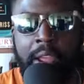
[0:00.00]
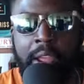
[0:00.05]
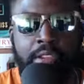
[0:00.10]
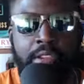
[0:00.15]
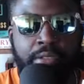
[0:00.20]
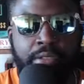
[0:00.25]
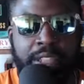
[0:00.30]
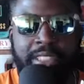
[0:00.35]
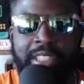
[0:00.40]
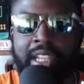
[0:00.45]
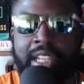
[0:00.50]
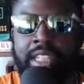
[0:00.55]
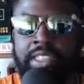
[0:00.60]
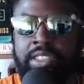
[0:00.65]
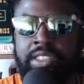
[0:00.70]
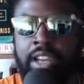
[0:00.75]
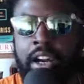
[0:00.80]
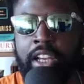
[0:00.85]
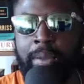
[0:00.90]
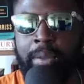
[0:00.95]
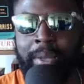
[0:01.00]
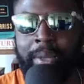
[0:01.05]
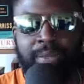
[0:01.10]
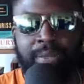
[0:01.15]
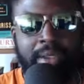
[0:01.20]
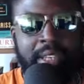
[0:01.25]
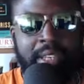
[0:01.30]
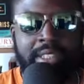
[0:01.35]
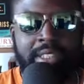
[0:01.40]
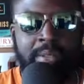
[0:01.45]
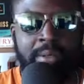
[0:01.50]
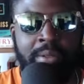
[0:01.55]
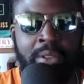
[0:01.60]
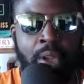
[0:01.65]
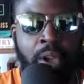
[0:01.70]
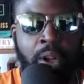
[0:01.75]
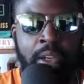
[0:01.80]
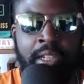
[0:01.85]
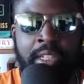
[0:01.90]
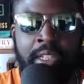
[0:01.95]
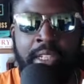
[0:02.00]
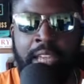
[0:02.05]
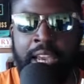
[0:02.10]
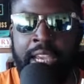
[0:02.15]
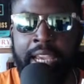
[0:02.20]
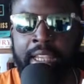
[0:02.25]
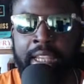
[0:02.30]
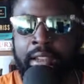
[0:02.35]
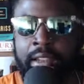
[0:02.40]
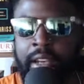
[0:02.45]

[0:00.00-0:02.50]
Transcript: Resellers argument, I think, is long and died.